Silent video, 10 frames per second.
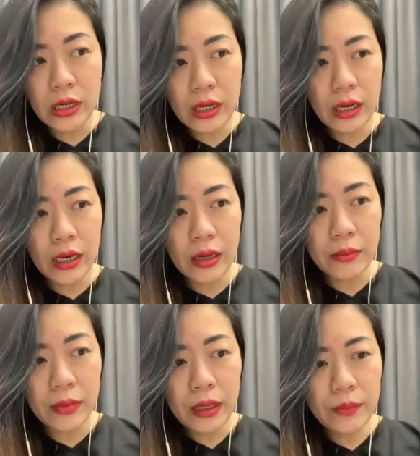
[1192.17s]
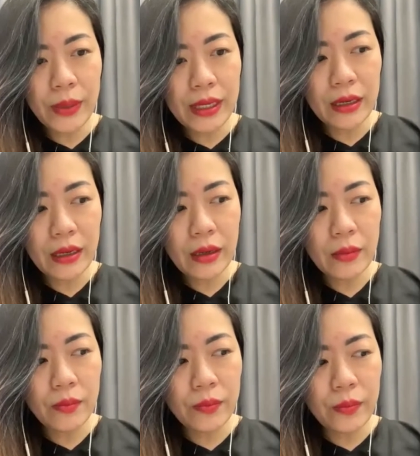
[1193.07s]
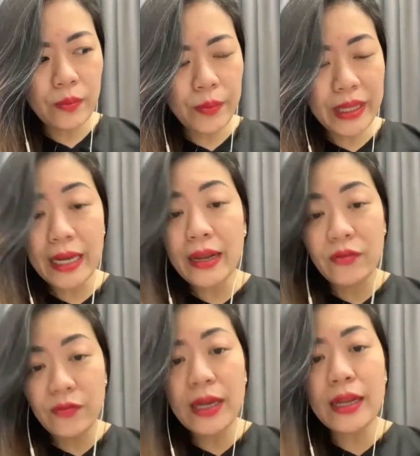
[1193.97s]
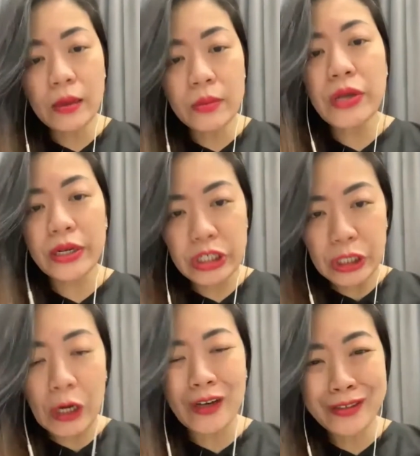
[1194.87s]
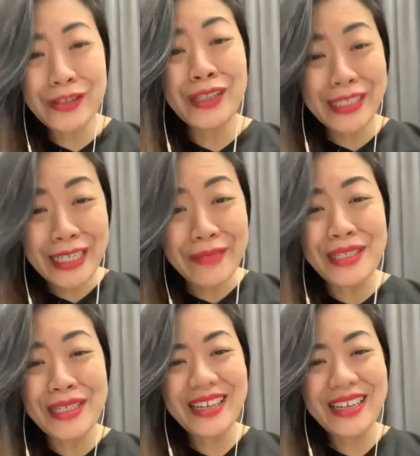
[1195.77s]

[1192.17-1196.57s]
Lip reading: But but then I find it helps to actually talk to the teams.